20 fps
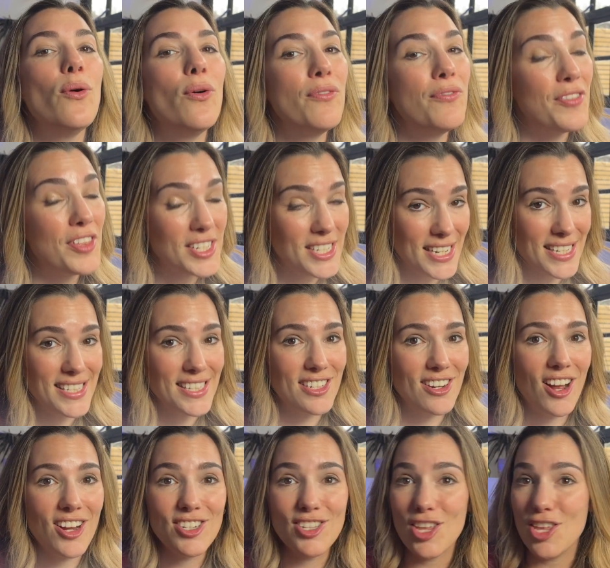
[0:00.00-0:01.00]
of the
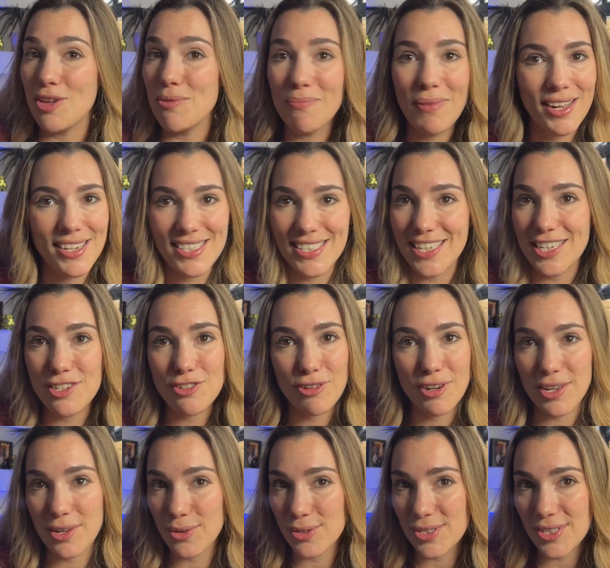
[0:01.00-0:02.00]
discharge that you might see
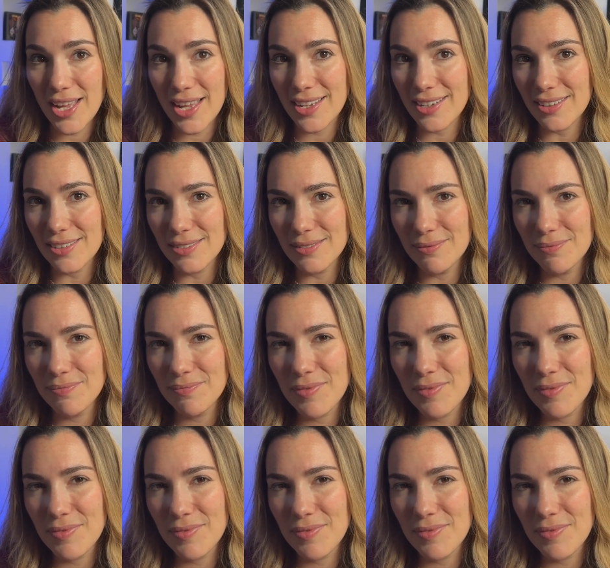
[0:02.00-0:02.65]
during your cycle.